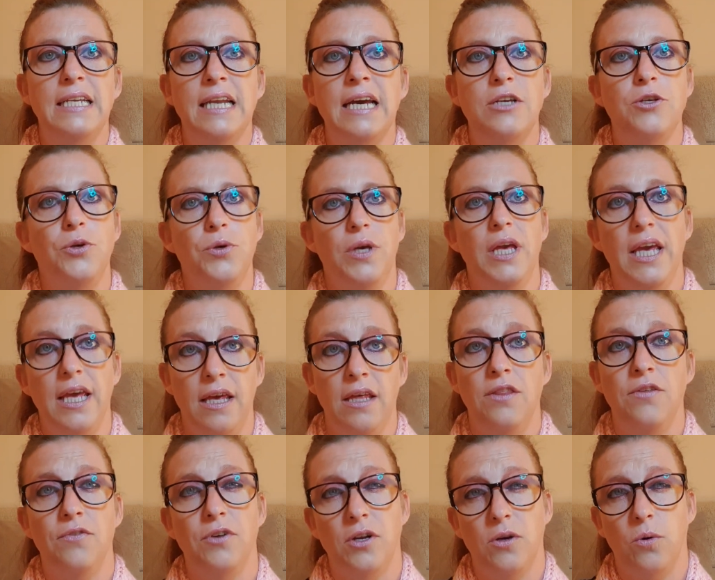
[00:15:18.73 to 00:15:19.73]
Now, you hear
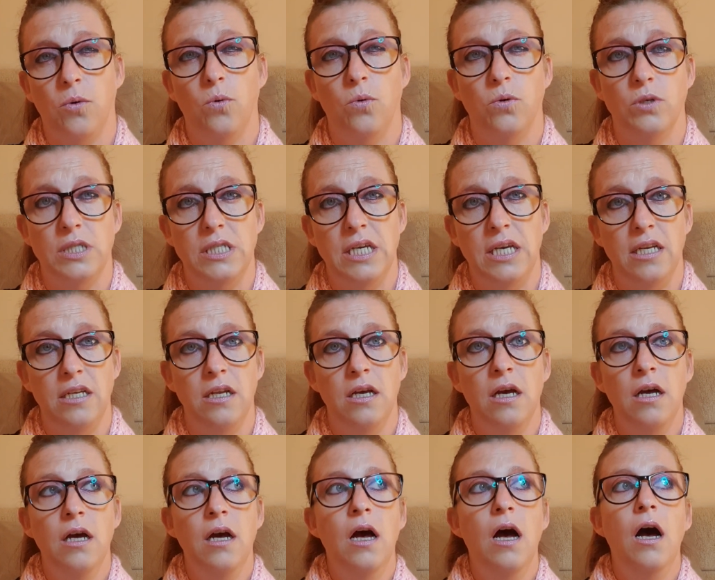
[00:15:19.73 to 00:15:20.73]
the recording
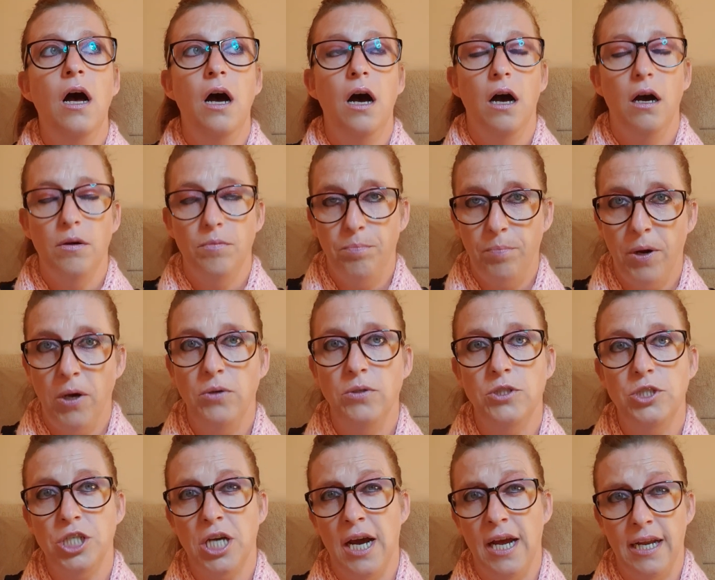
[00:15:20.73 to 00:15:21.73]
of both
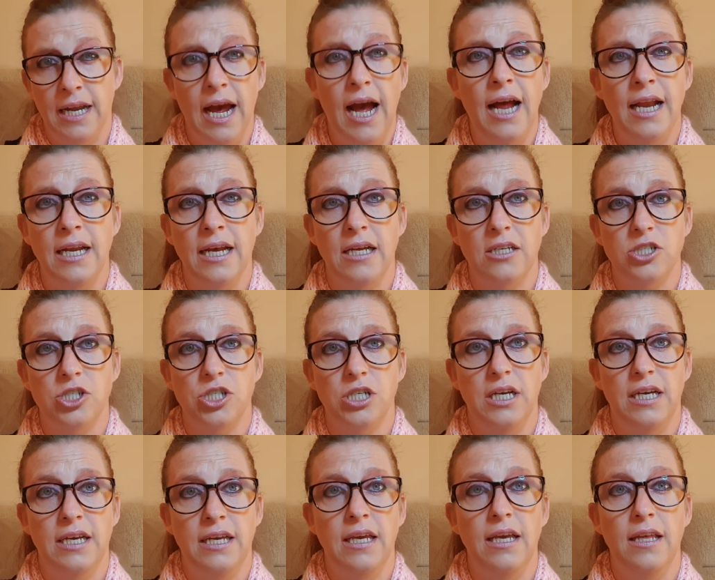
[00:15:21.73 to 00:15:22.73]
Jade and
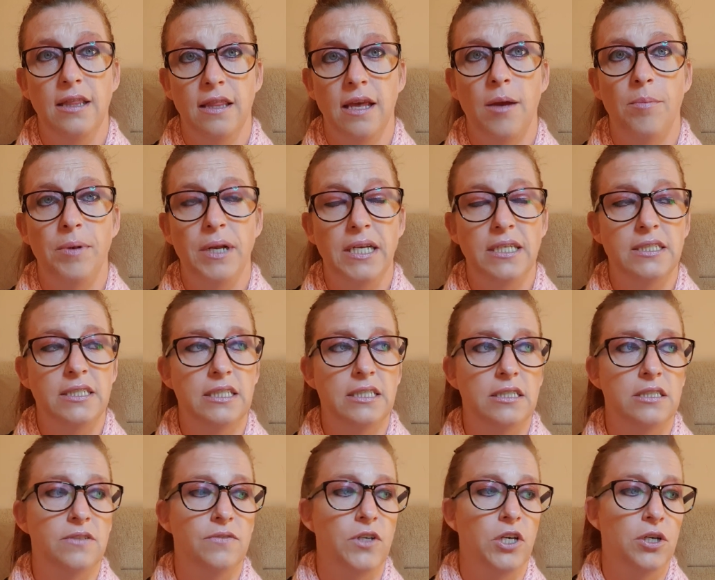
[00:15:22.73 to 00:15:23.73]
Ashley in their police
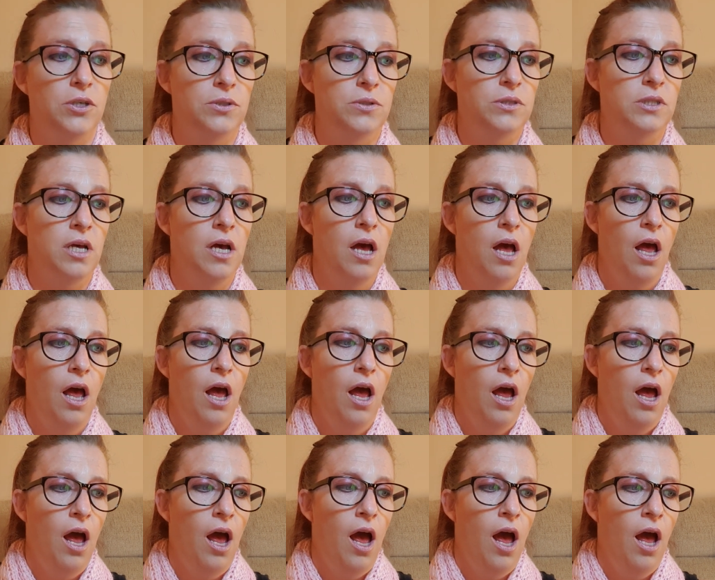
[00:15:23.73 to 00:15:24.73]
interviews.
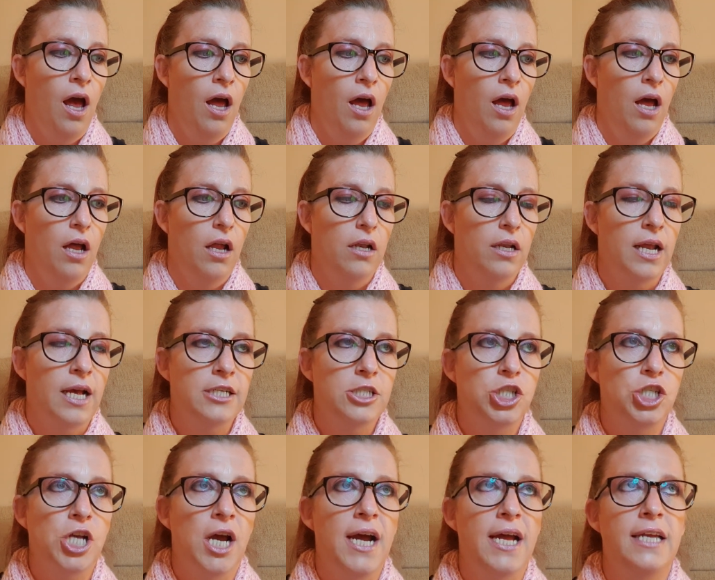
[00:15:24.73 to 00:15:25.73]
Now,
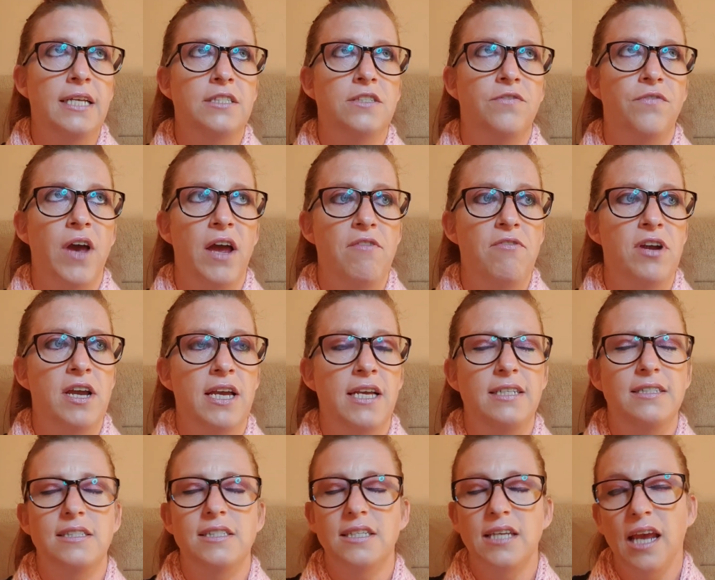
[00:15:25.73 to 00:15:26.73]
Jade's
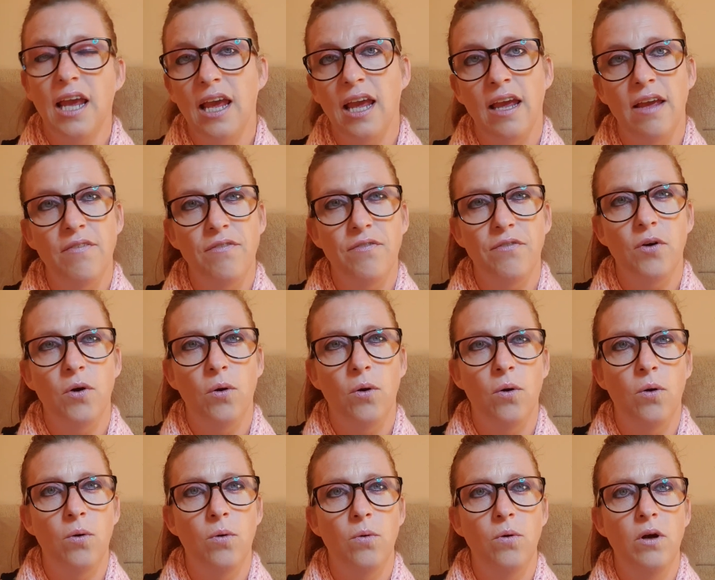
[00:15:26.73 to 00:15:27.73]
very
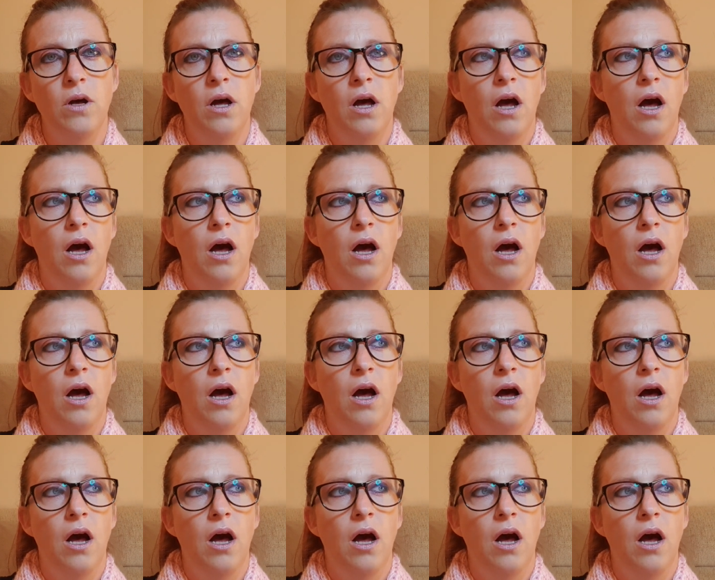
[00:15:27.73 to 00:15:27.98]
tearful.